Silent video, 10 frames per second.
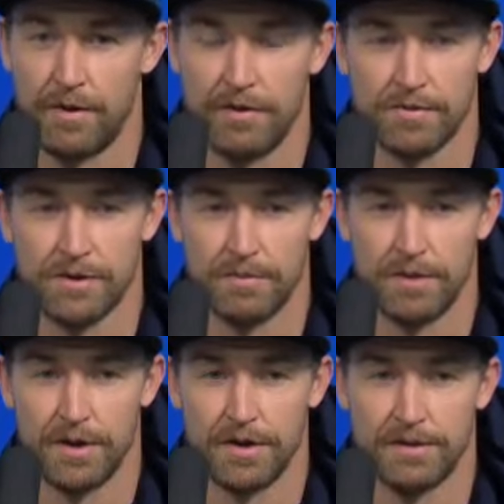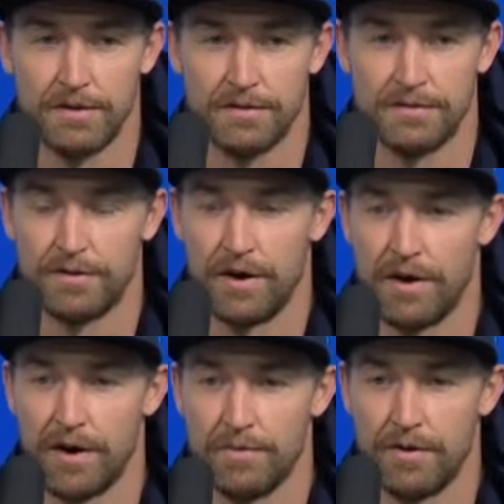everyone's going to be fired up.